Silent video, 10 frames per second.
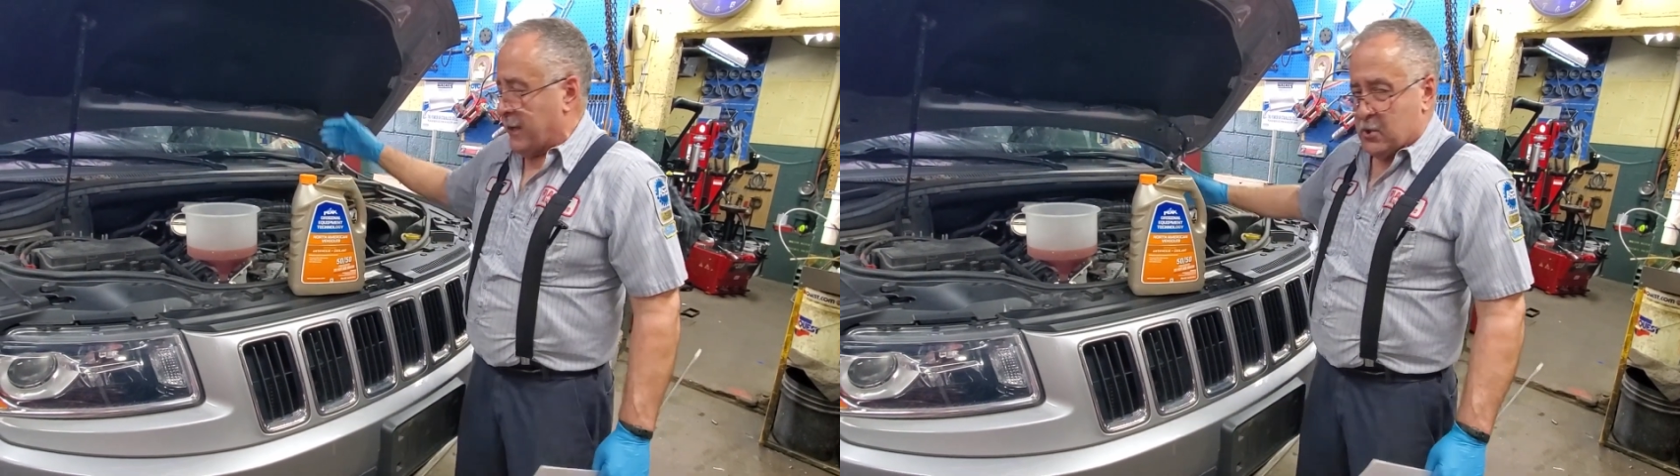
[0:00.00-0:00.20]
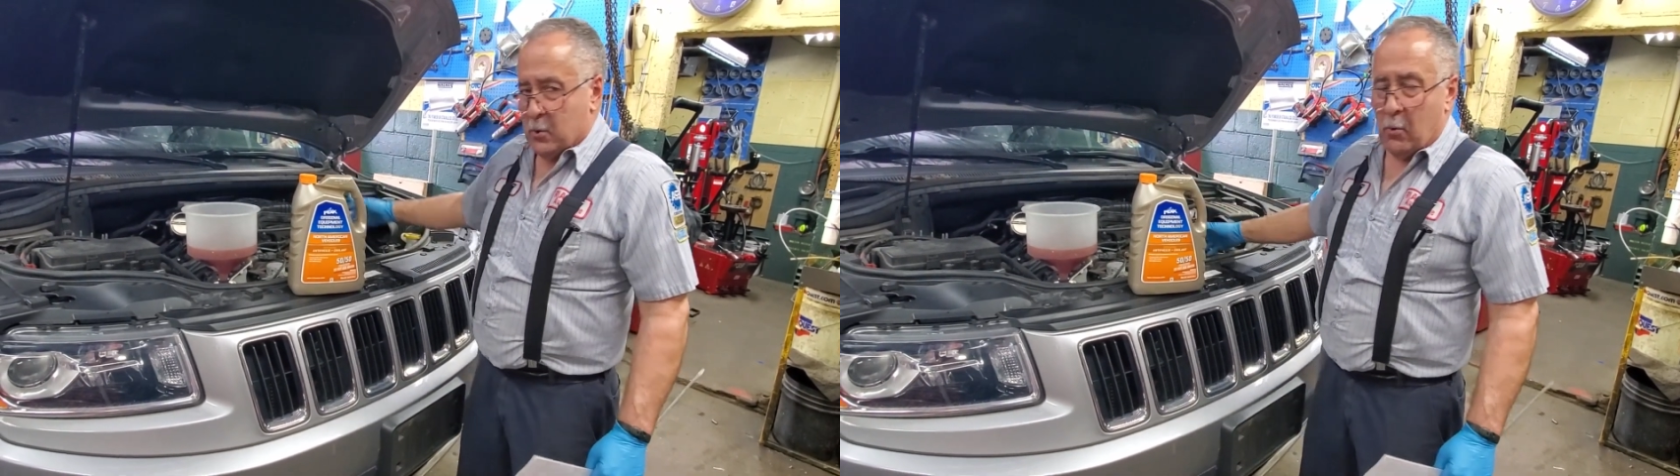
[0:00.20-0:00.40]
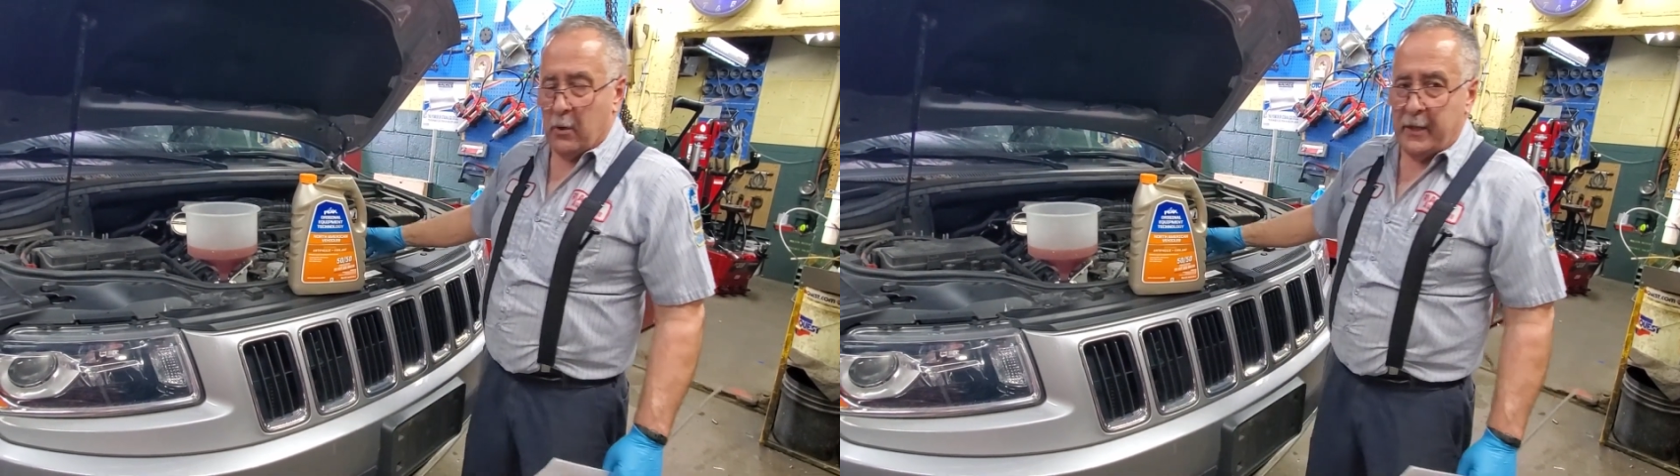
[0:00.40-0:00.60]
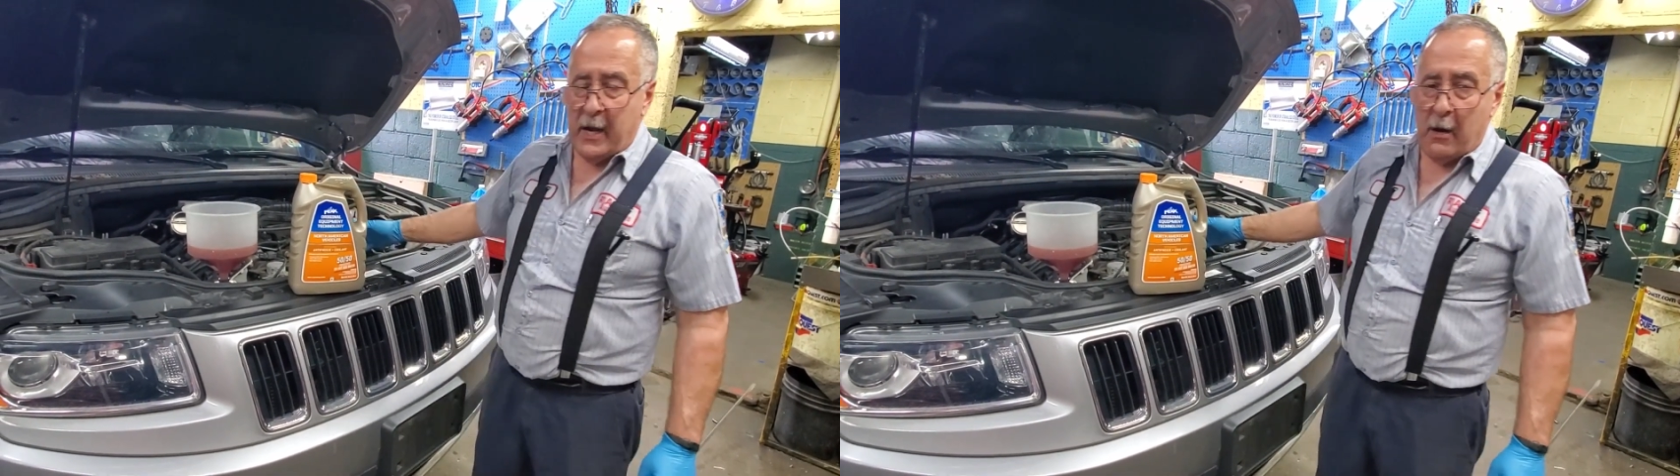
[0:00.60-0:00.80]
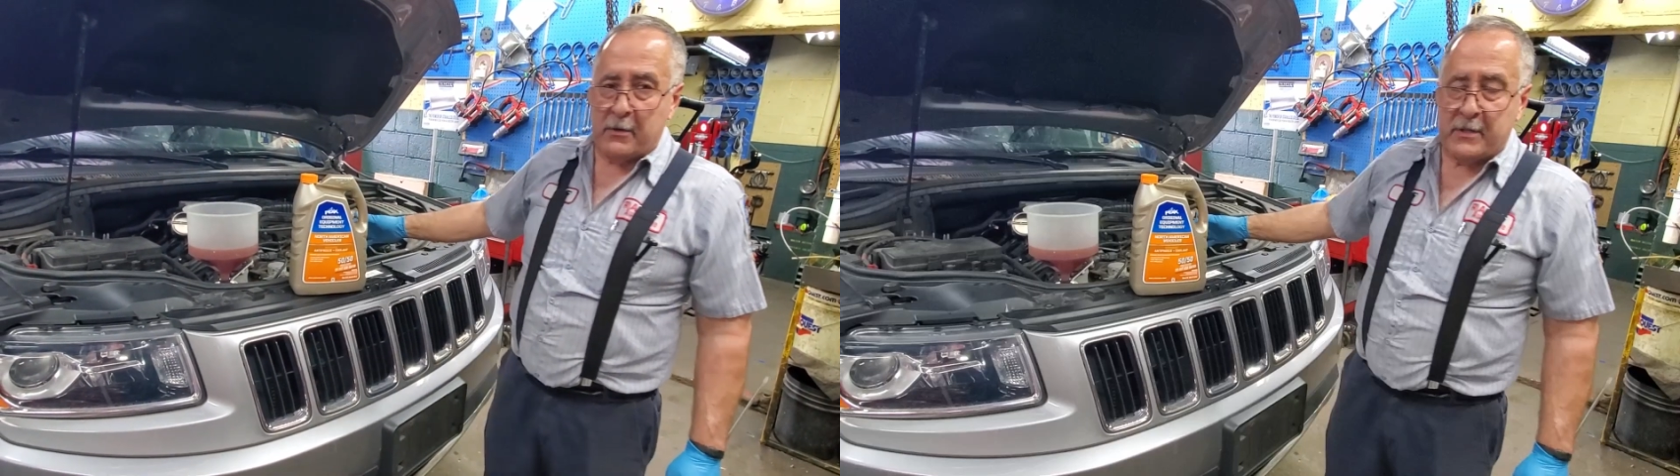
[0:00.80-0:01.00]
make sure all the
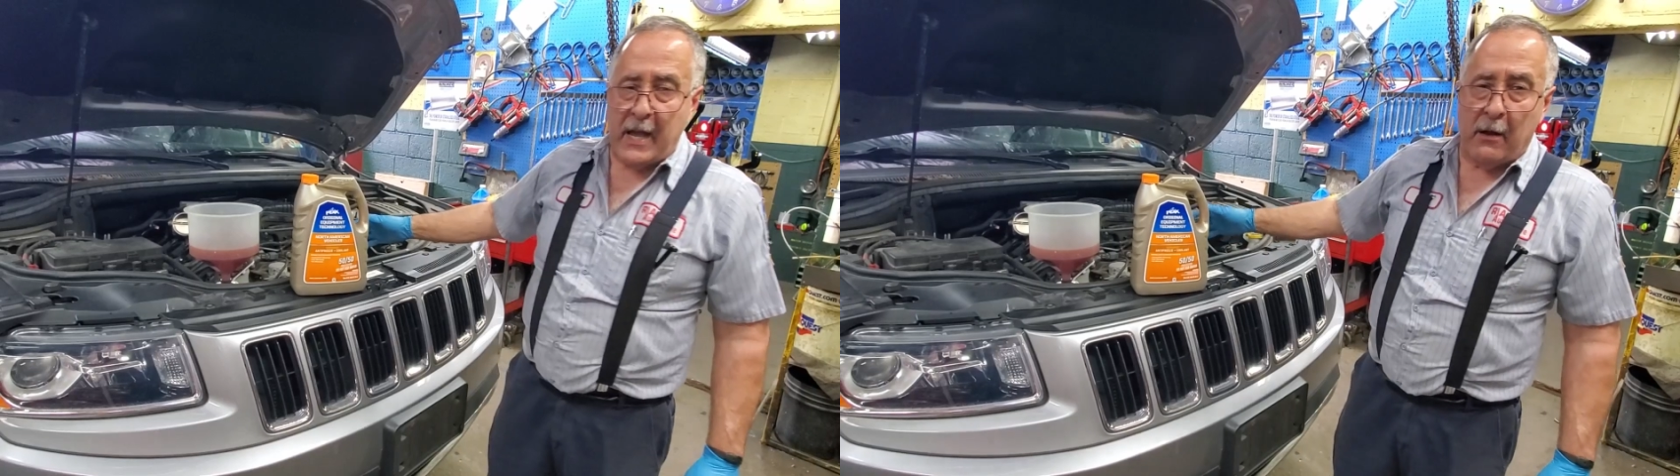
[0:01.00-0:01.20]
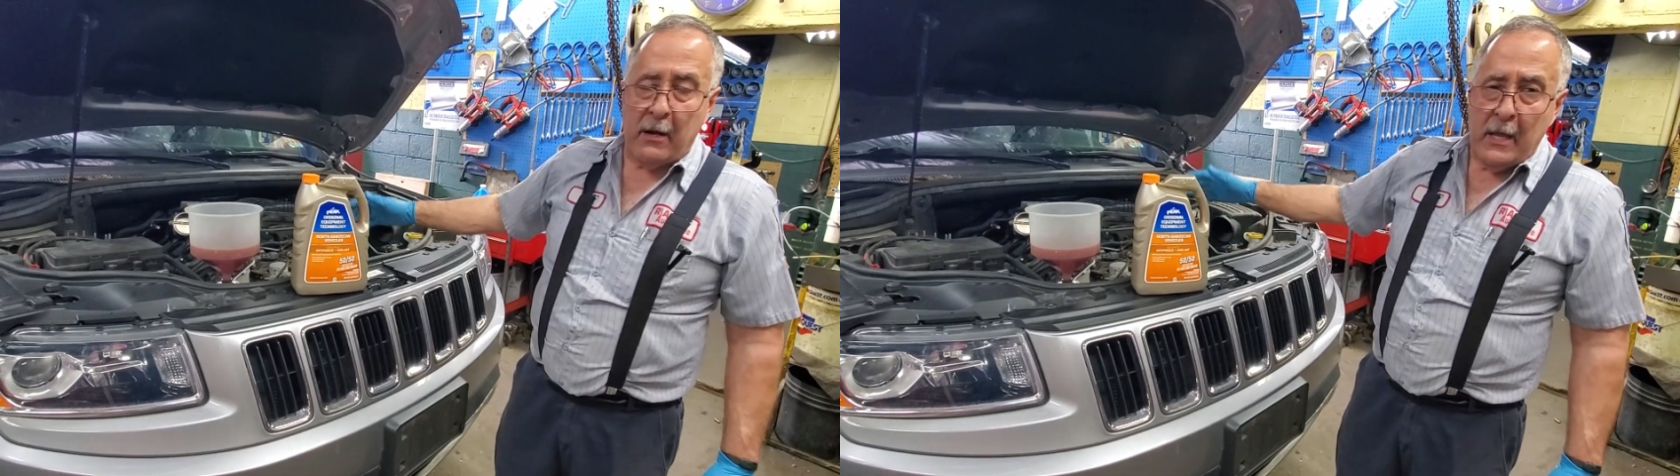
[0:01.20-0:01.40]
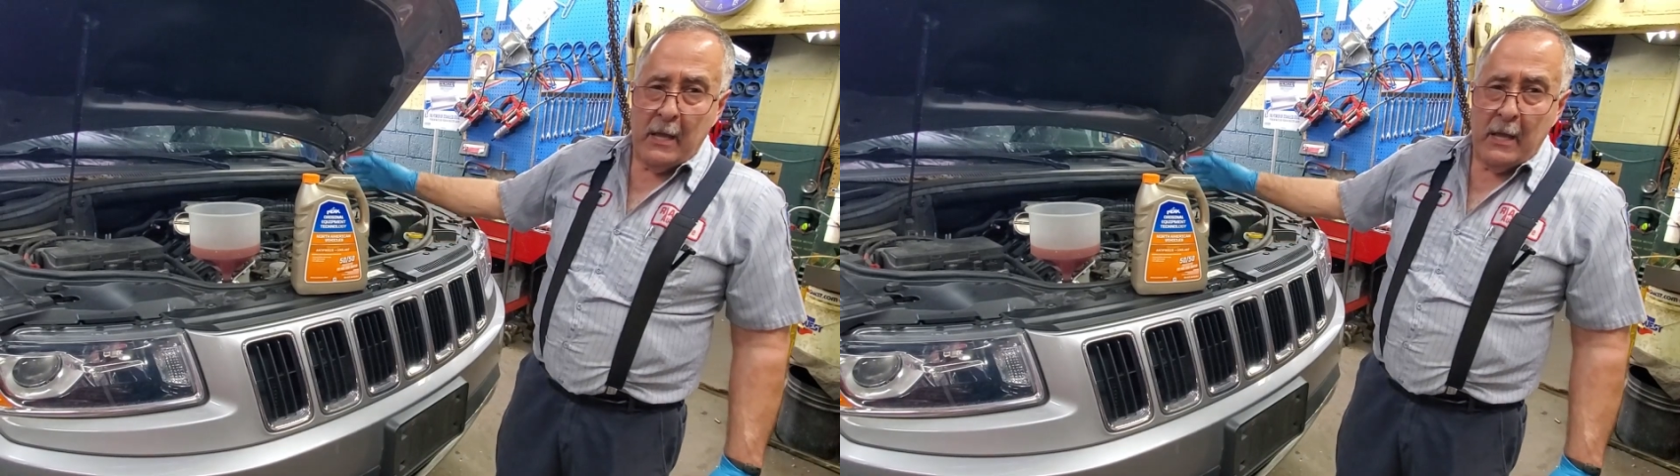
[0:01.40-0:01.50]
air is out.